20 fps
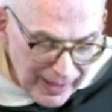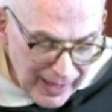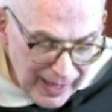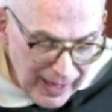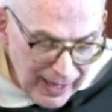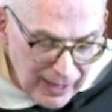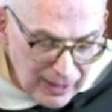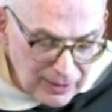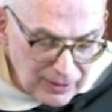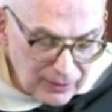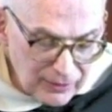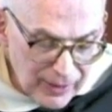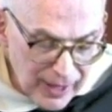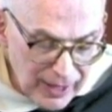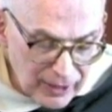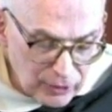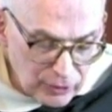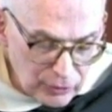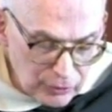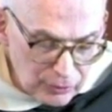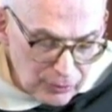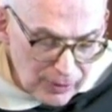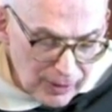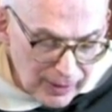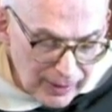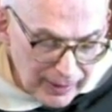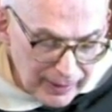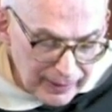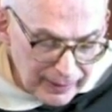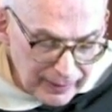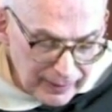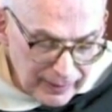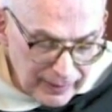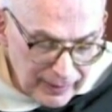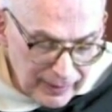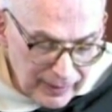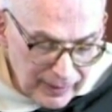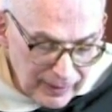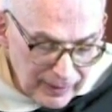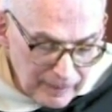I hate, that do
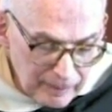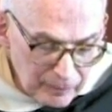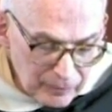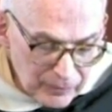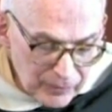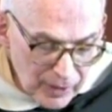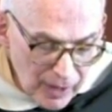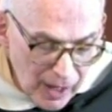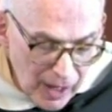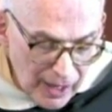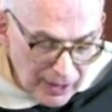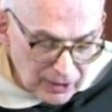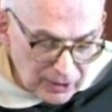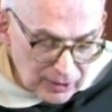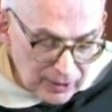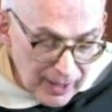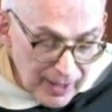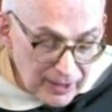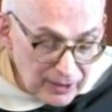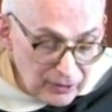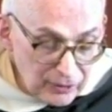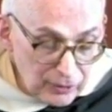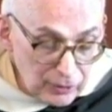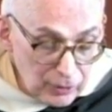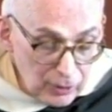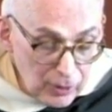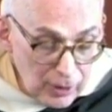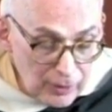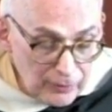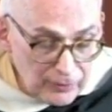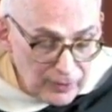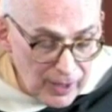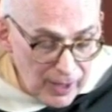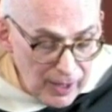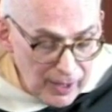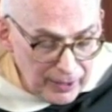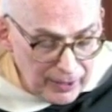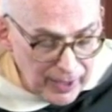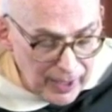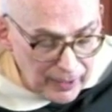I. I delight in the law of
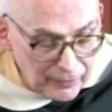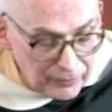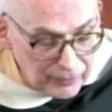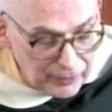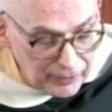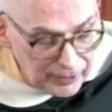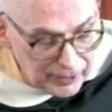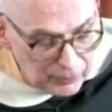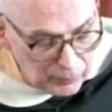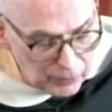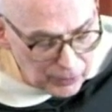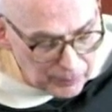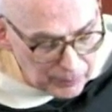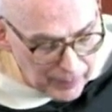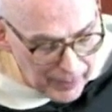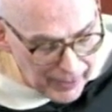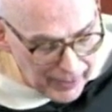God after the inward